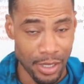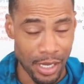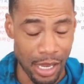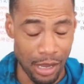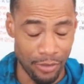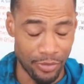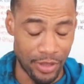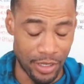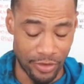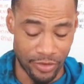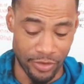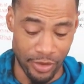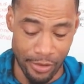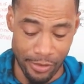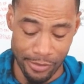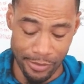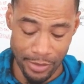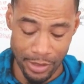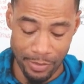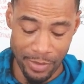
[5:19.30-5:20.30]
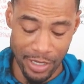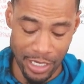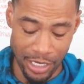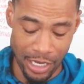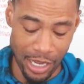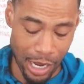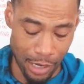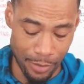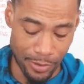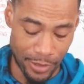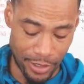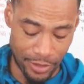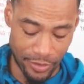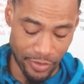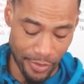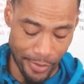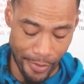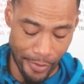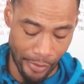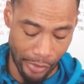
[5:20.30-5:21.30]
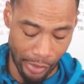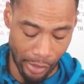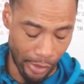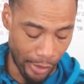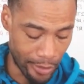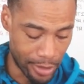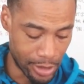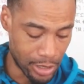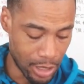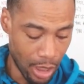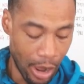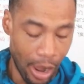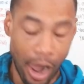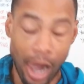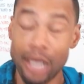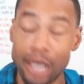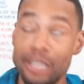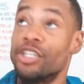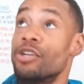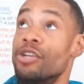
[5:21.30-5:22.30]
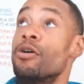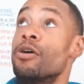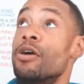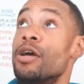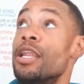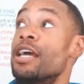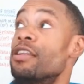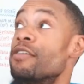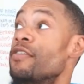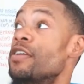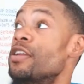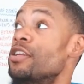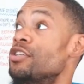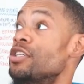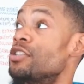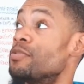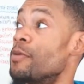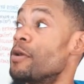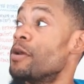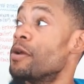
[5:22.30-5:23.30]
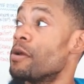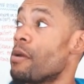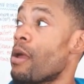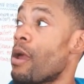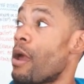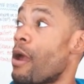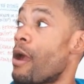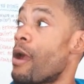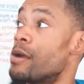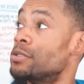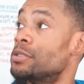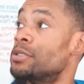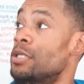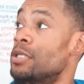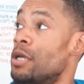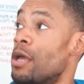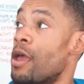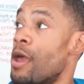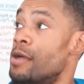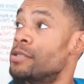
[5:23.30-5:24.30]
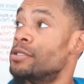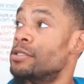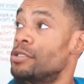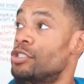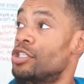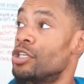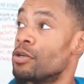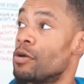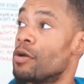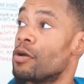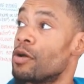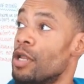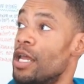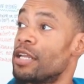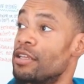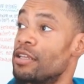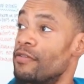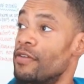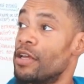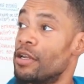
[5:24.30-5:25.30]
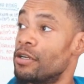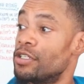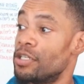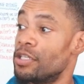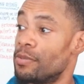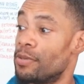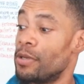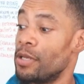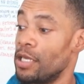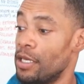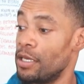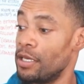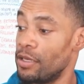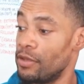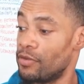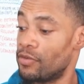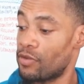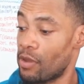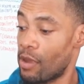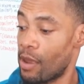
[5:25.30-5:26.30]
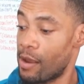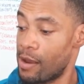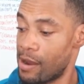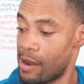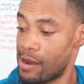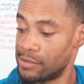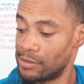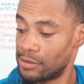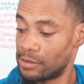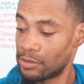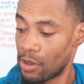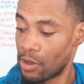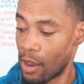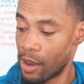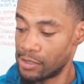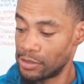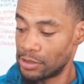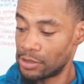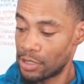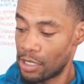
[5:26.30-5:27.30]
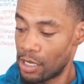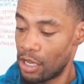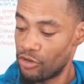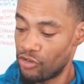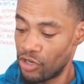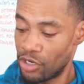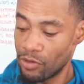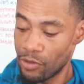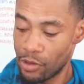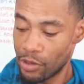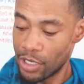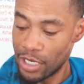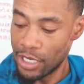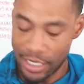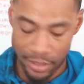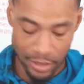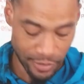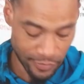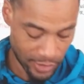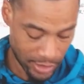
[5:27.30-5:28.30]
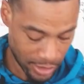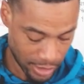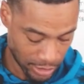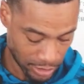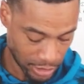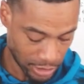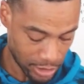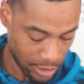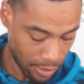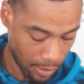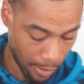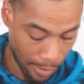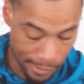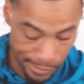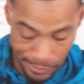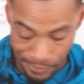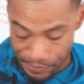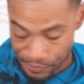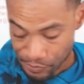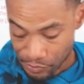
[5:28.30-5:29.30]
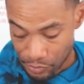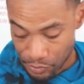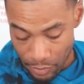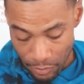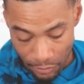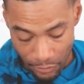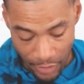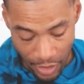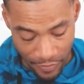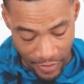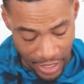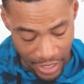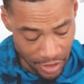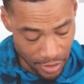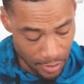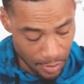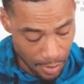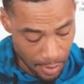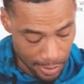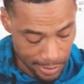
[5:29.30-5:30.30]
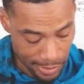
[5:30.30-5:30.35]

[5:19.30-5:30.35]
I don't think so. Let me get a card, please. General collective energy spirit. General collective energy, please. General collective energy. Thank you.